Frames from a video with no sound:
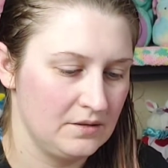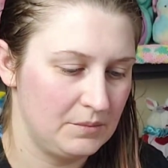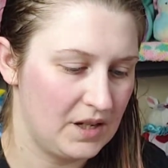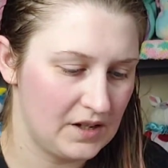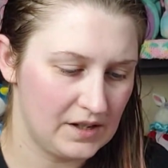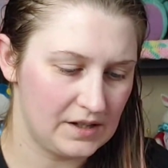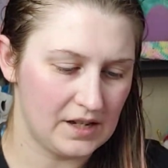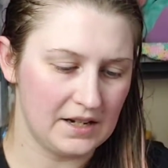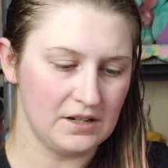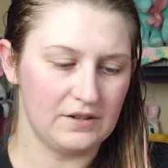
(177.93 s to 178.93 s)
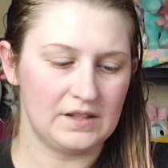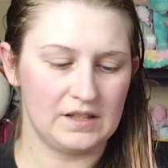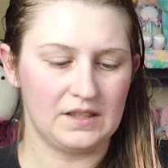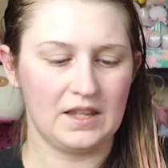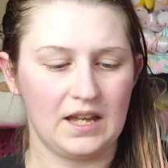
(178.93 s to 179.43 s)
because I noticed
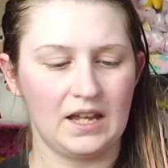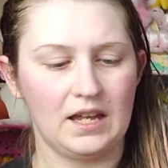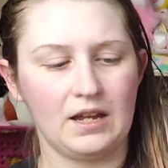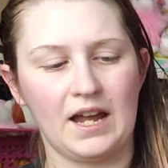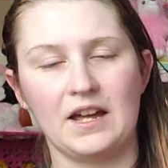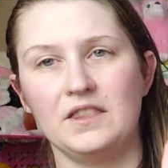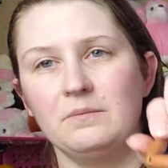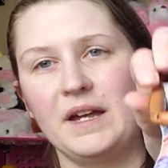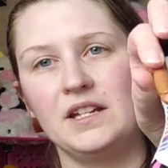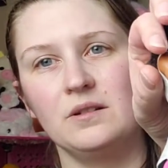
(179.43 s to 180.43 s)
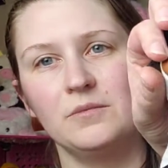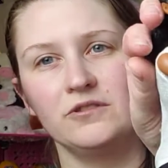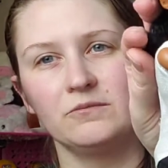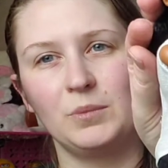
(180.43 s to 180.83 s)
that they had the made-to-move